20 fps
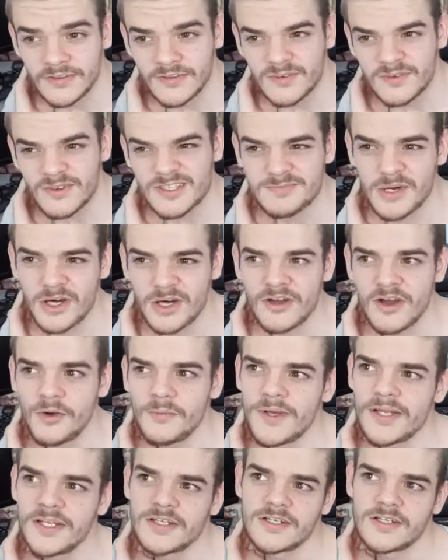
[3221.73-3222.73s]
as part. Oh
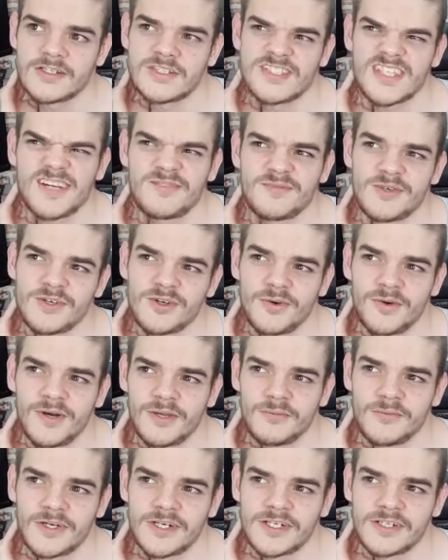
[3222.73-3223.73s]
wait, no, because that wouldn't
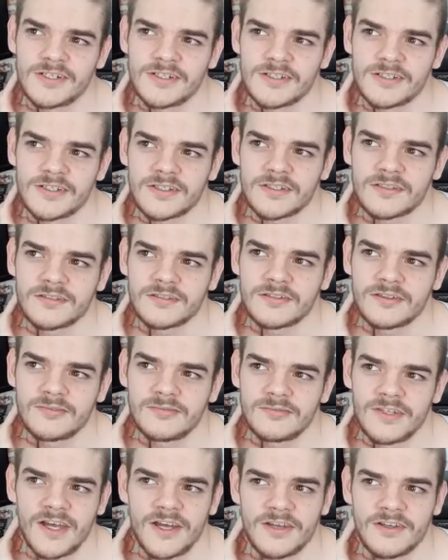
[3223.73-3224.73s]
quite work.
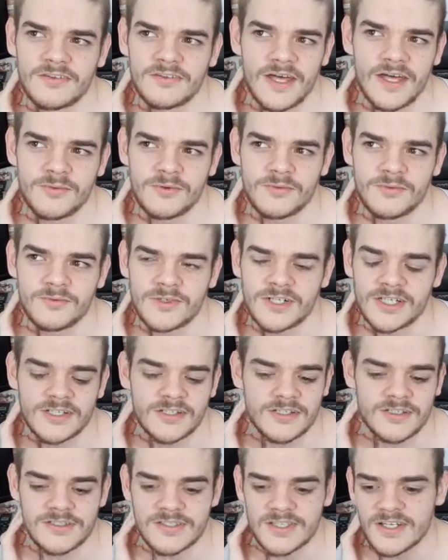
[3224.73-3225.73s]
No, that wouldn't
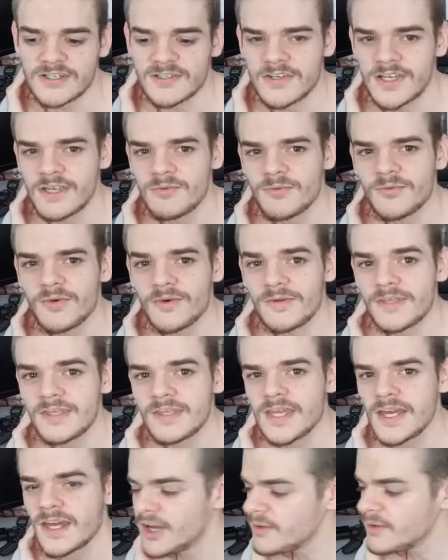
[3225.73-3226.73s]
work. No,
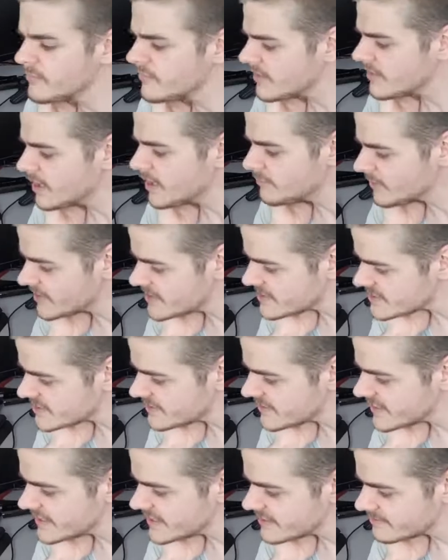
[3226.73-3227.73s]
I might do
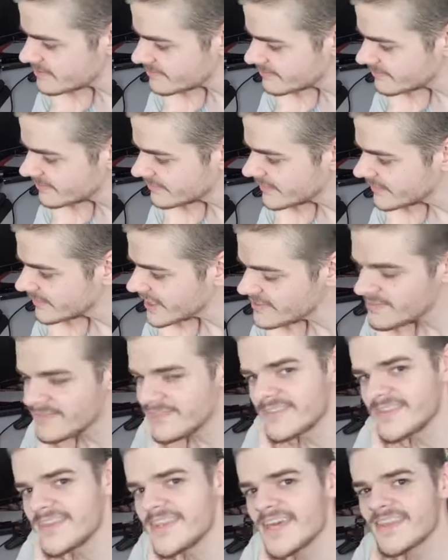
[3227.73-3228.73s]
it.
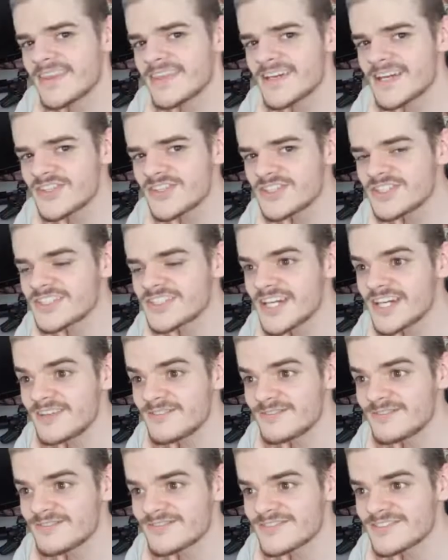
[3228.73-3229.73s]
Yeah, that actually
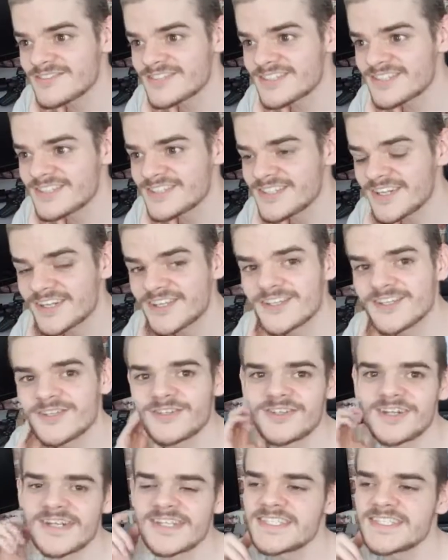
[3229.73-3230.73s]
sounds like a
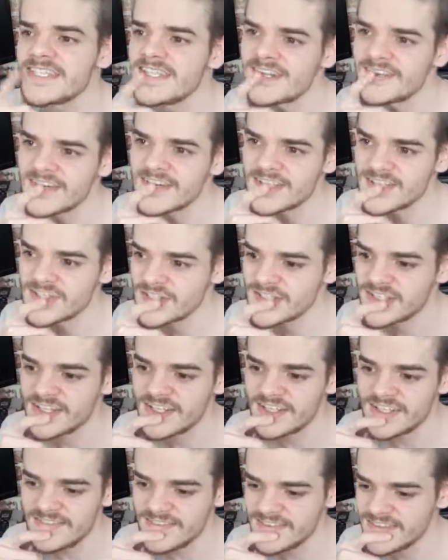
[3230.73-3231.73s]
good idea. Actually, I
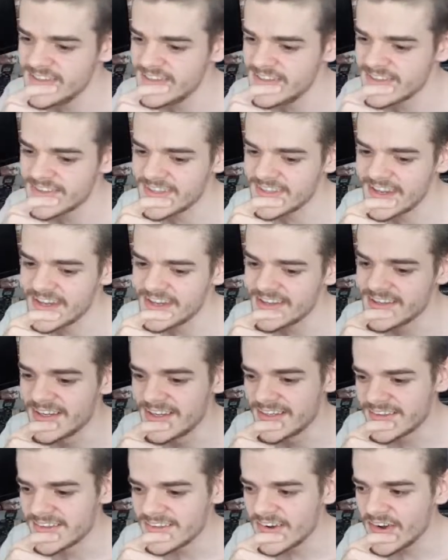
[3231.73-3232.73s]
didn't think of that.
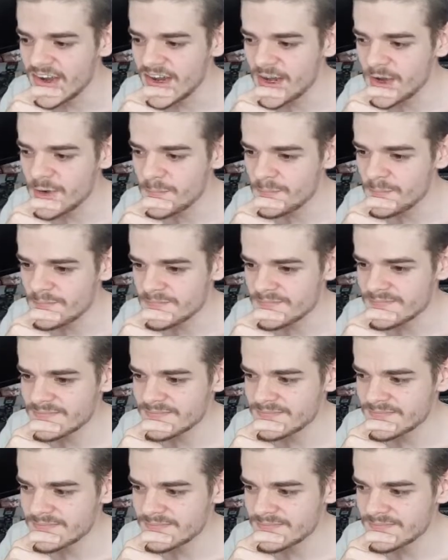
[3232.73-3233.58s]
Um,